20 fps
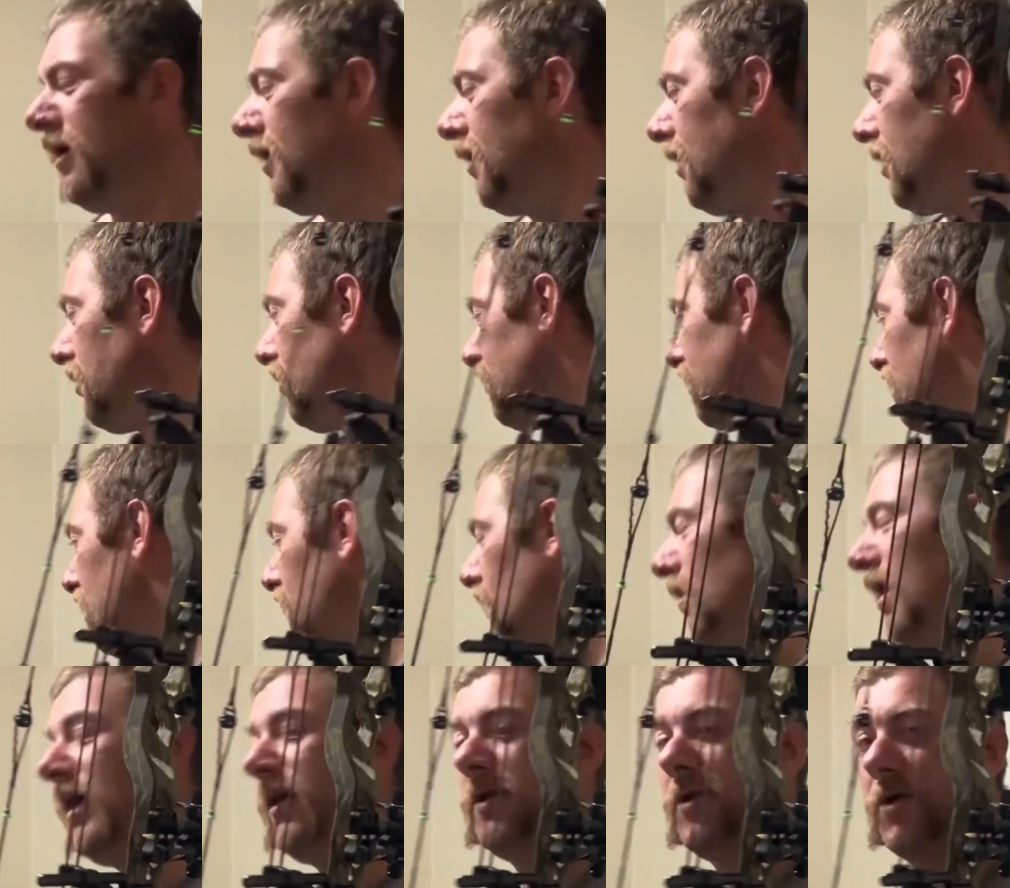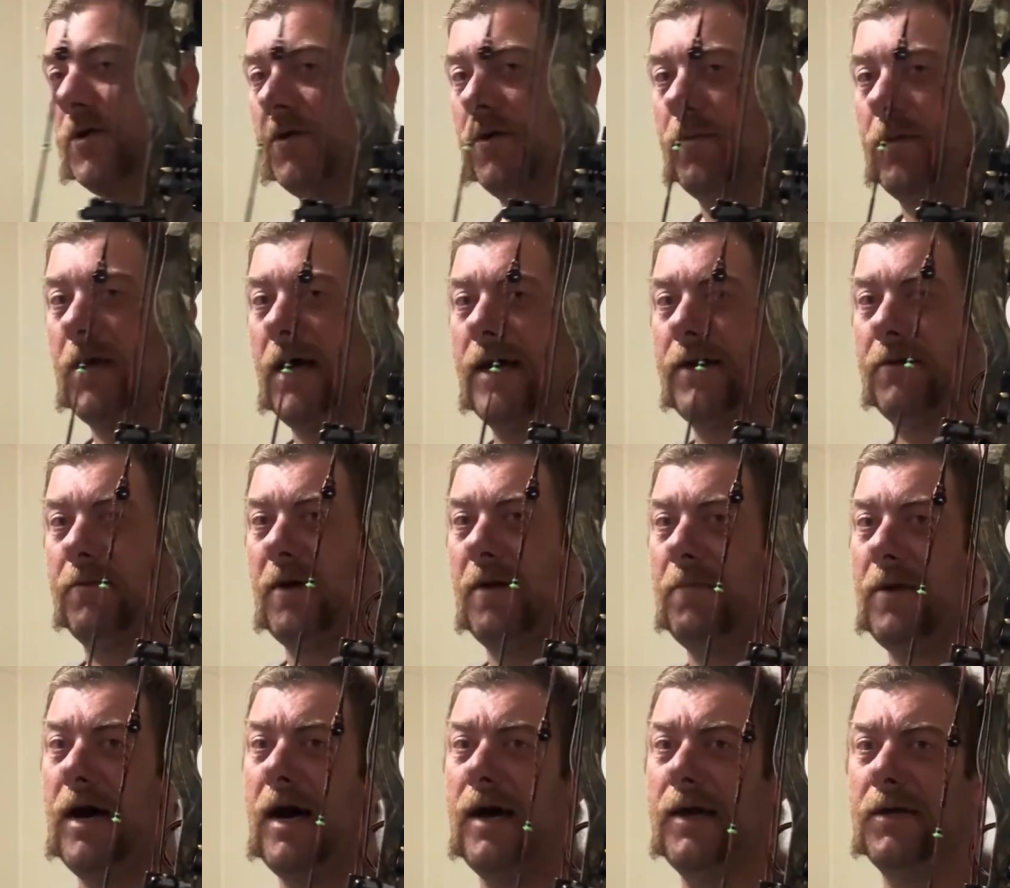and also one to replace my
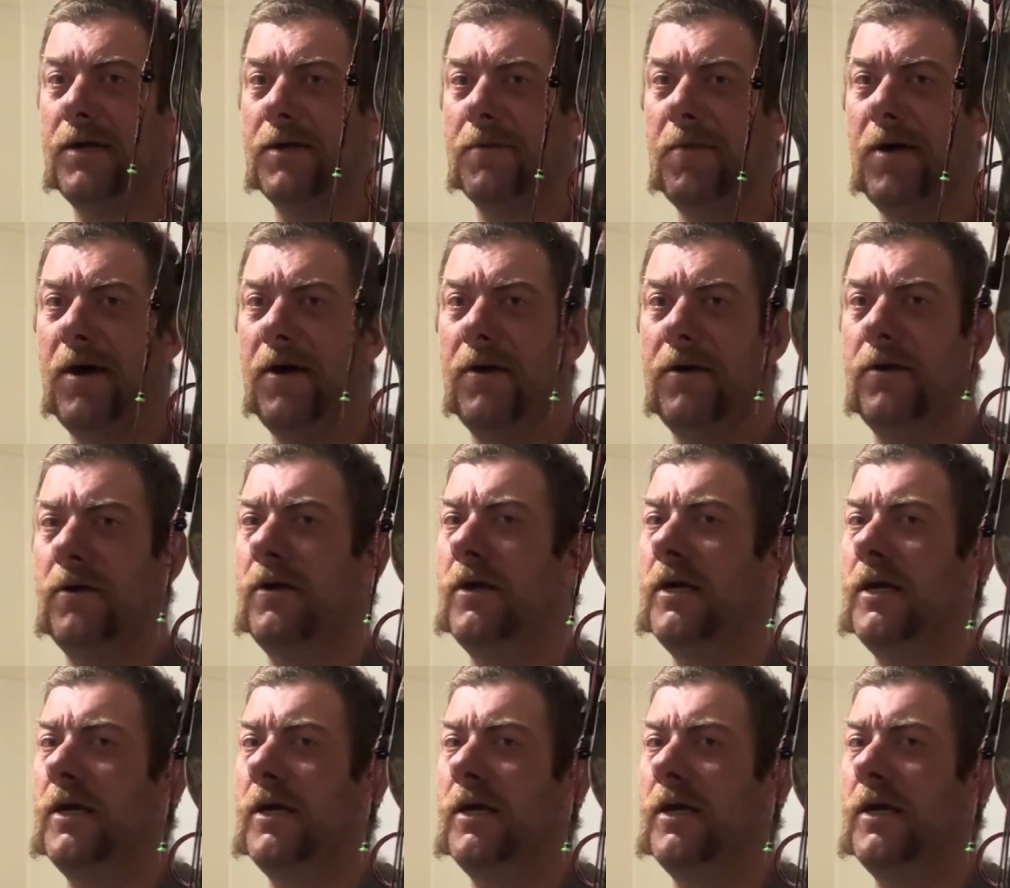partner's bow.